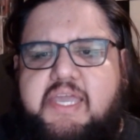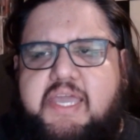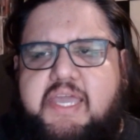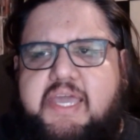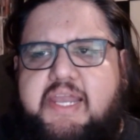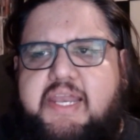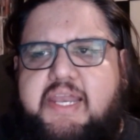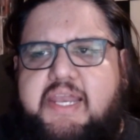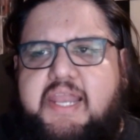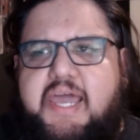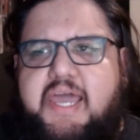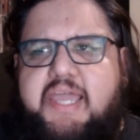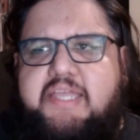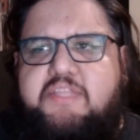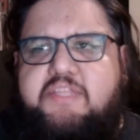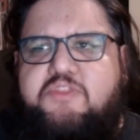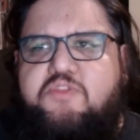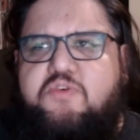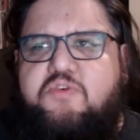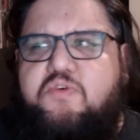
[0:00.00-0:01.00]
and
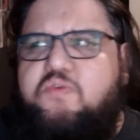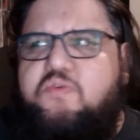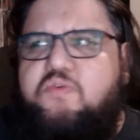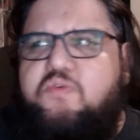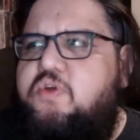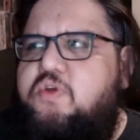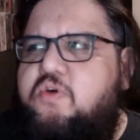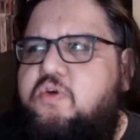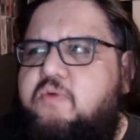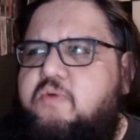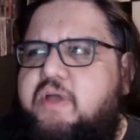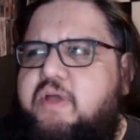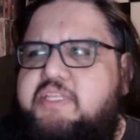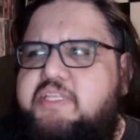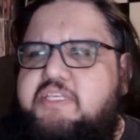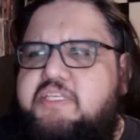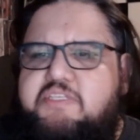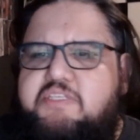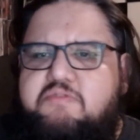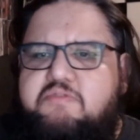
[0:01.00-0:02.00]
I don't know why
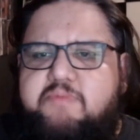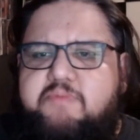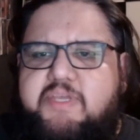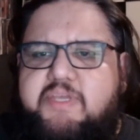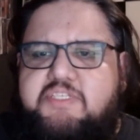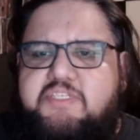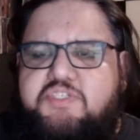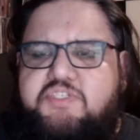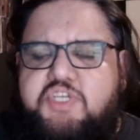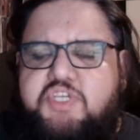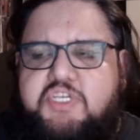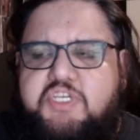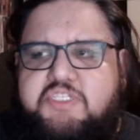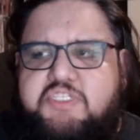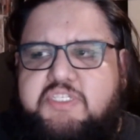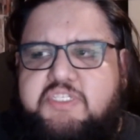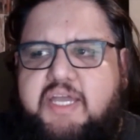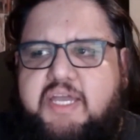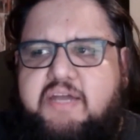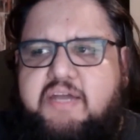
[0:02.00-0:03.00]
DC would make this change
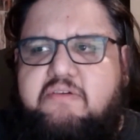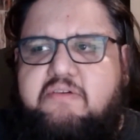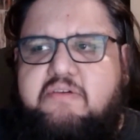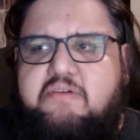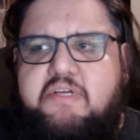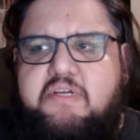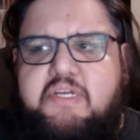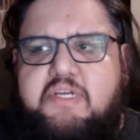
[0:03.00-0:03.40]
now.